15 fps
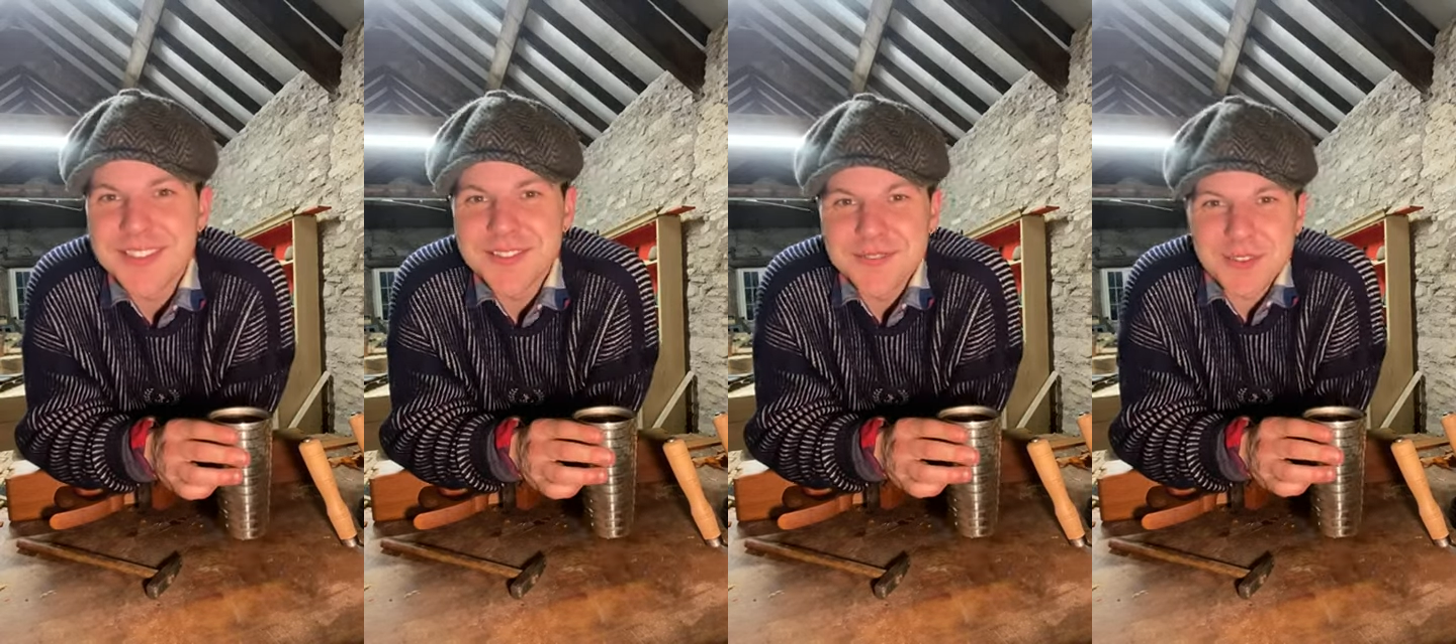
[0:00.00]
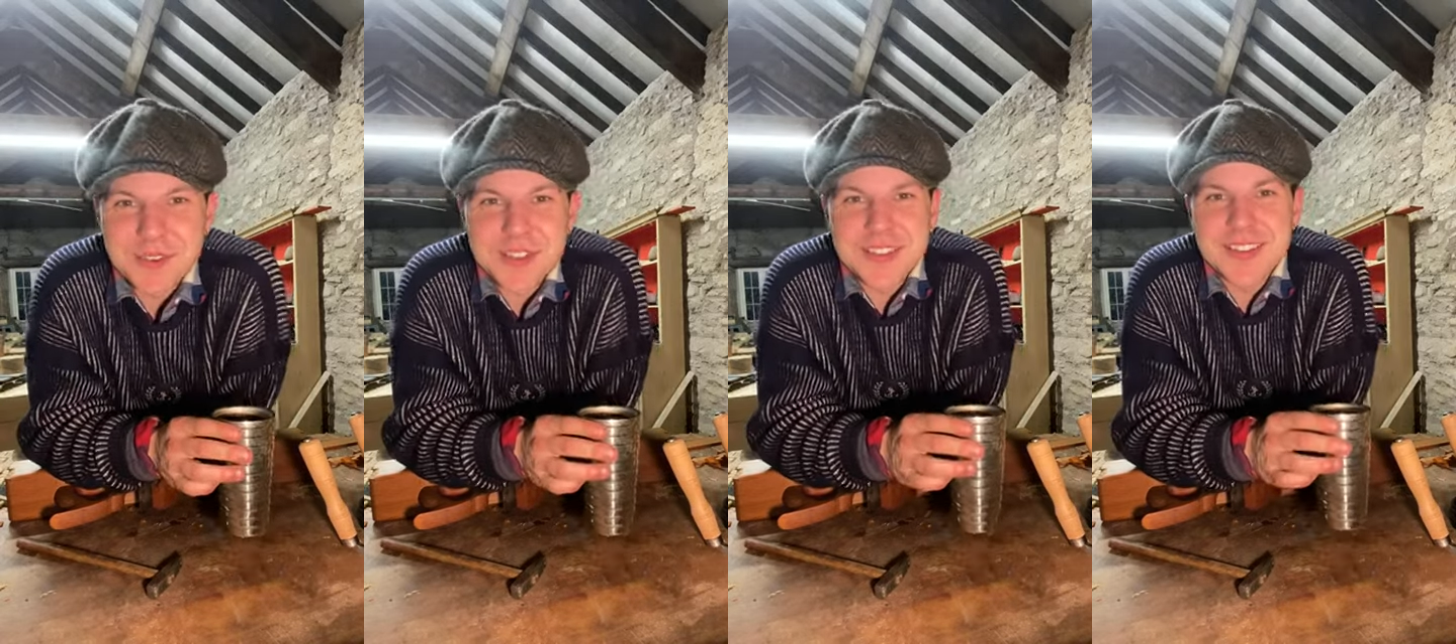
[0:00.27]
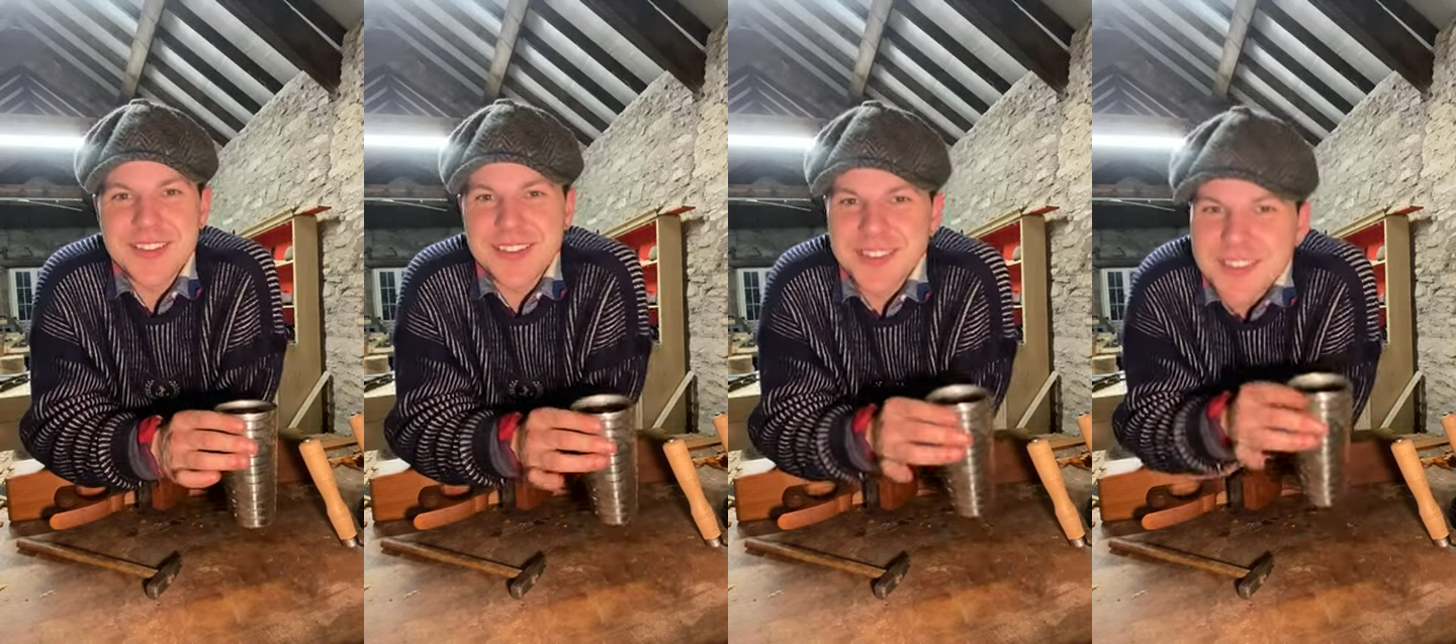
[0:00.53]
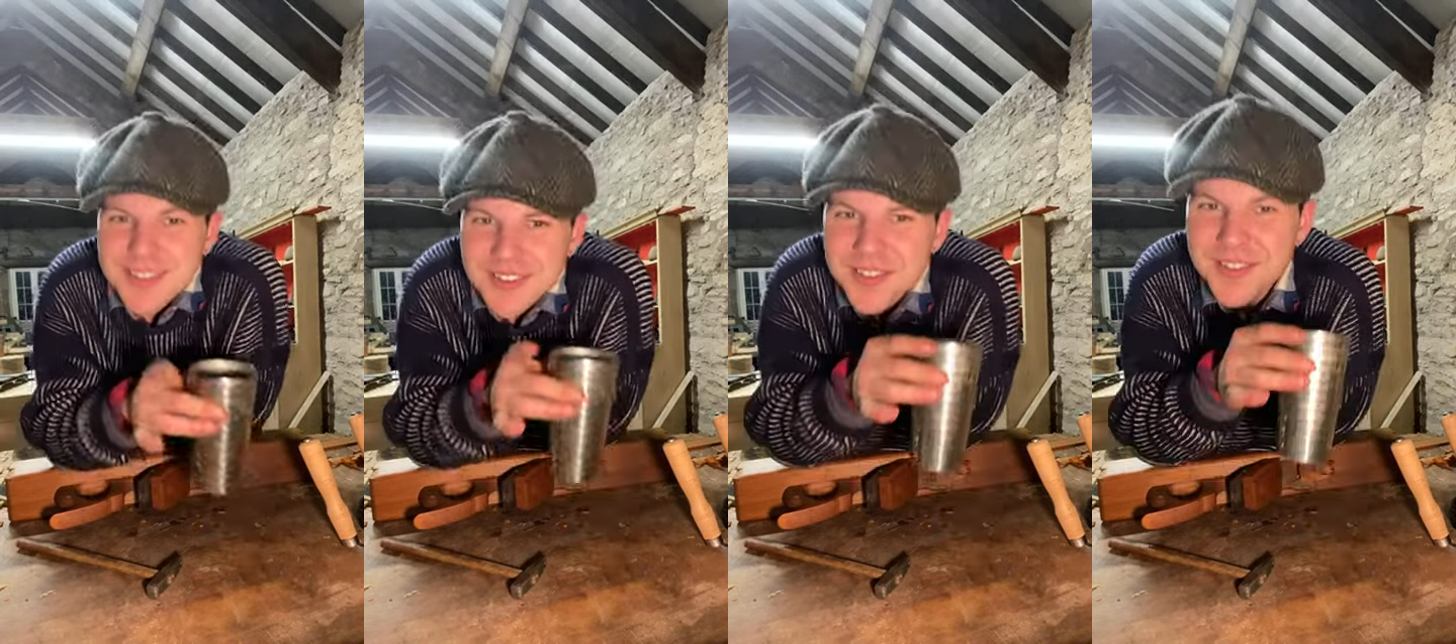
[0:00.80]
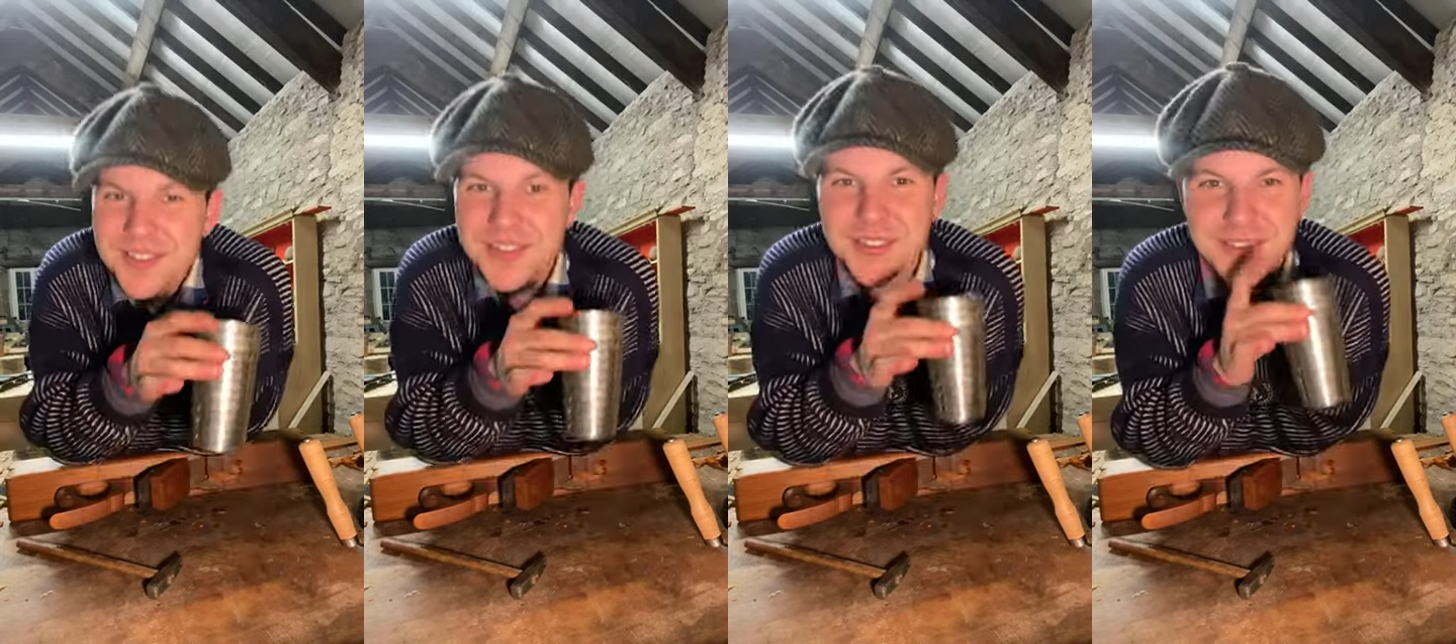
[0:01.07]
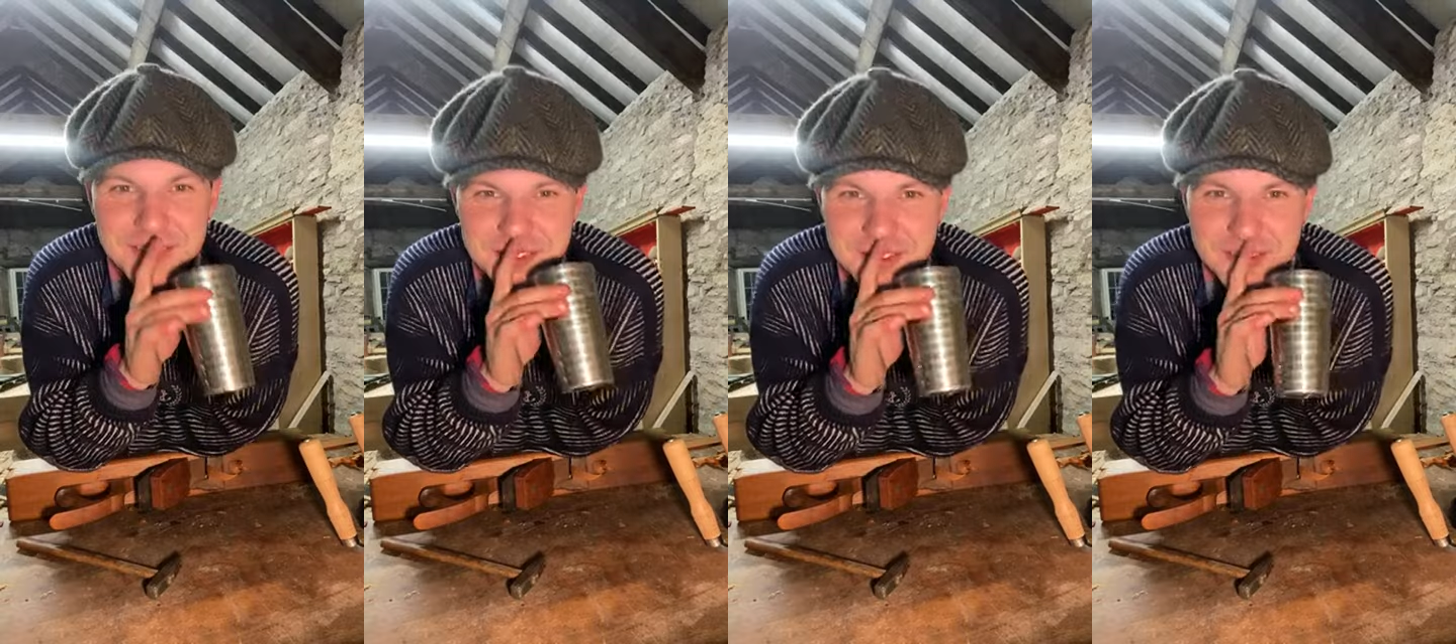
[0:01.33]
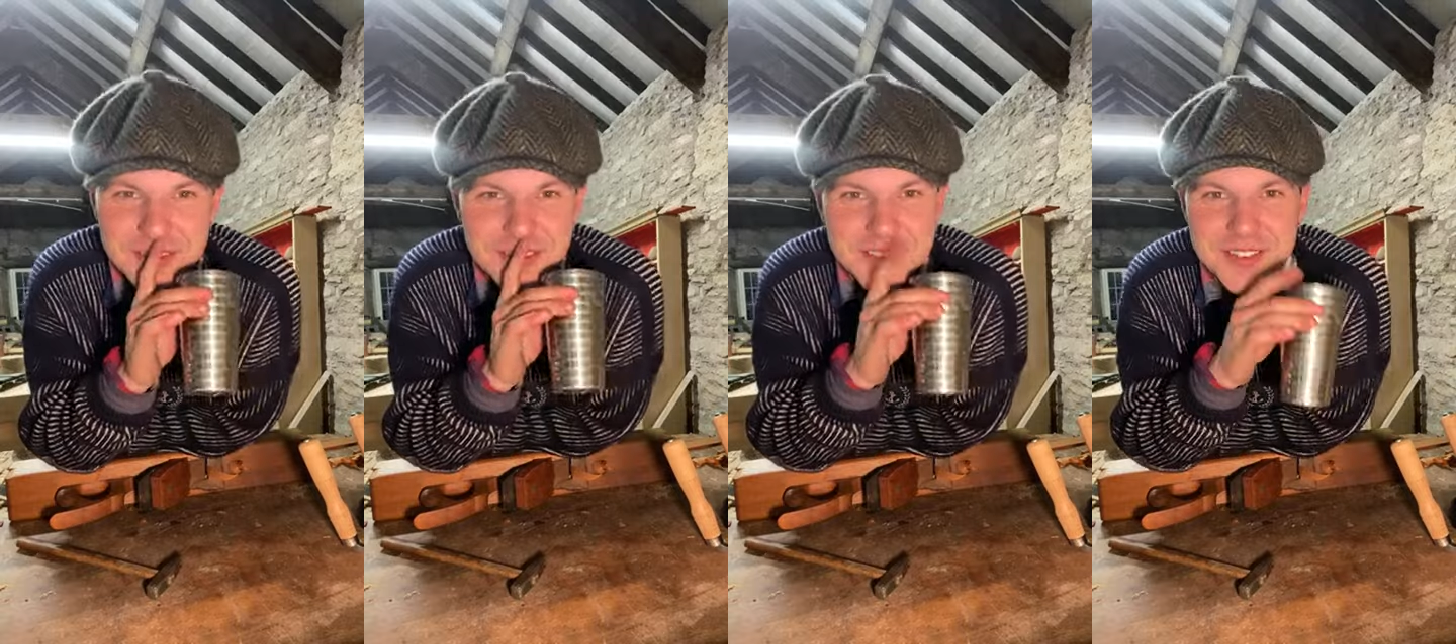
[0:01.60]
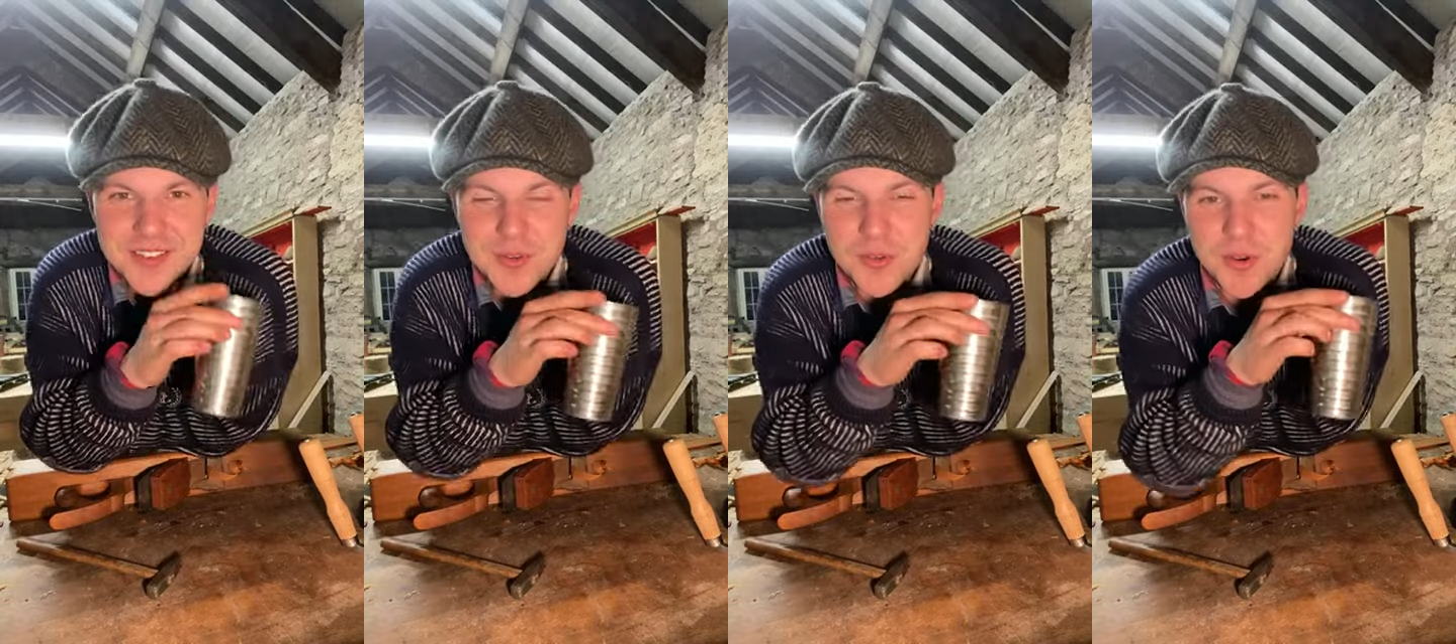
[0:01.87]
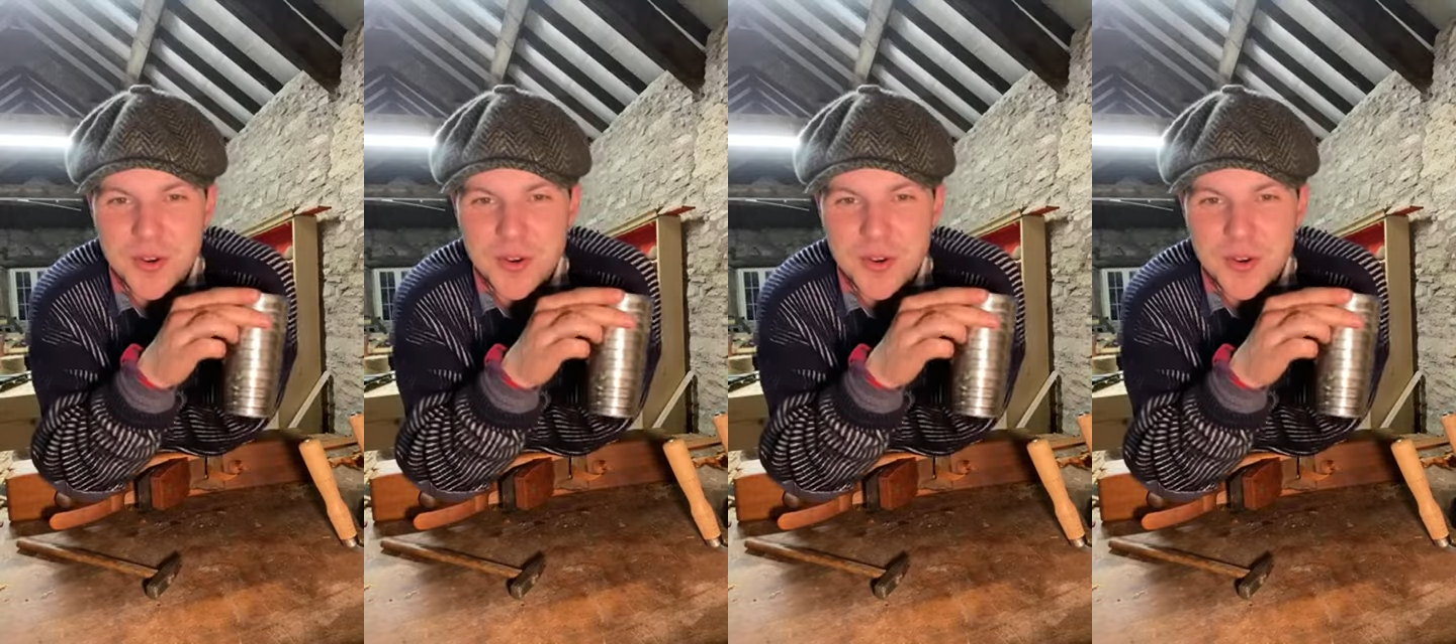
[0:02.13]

First, stipping